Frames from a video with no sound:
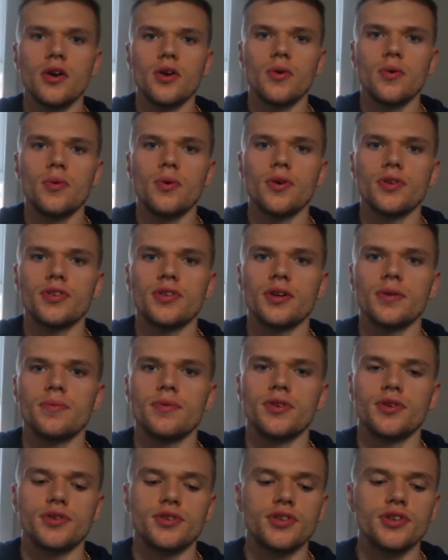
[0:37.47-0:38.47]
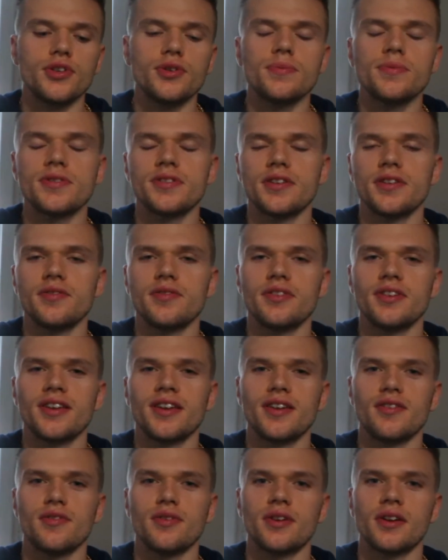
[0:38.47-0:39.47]
What's up YouTube, Stephen
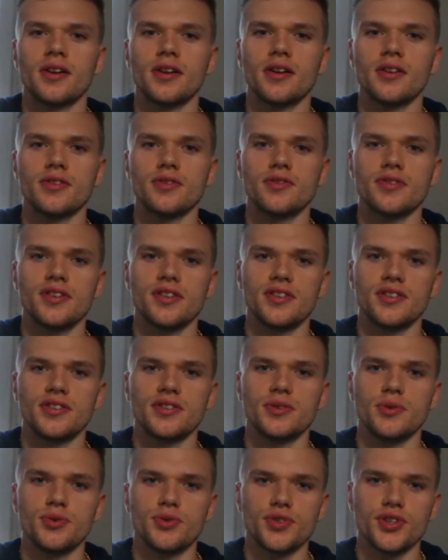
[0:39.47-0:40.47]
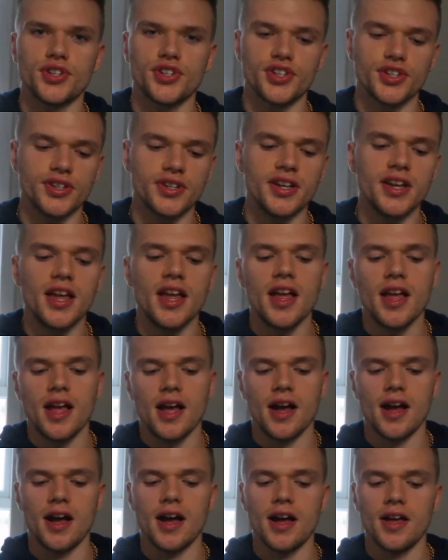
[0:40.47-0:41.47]
here from Acast Fitness and Nutrition.
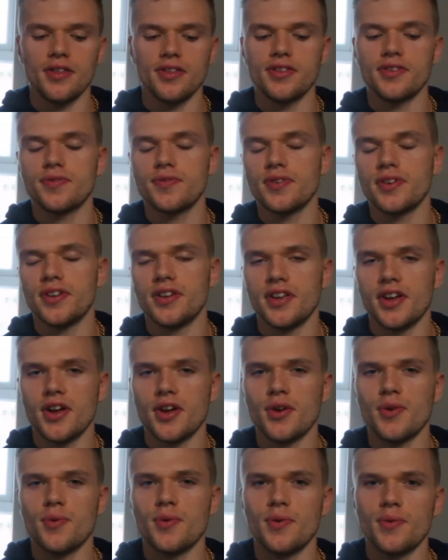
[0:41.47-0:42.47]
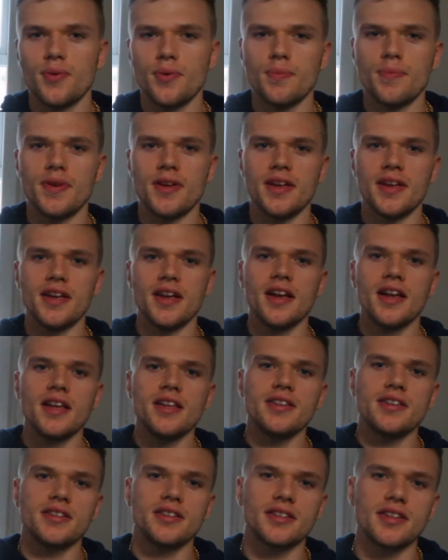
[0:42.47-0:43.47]
This video will be
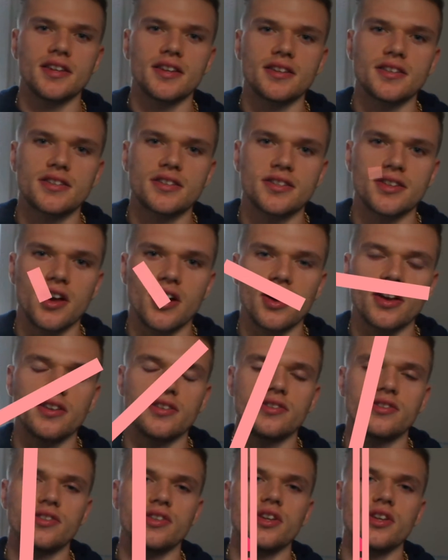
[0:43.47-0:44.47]
6 signs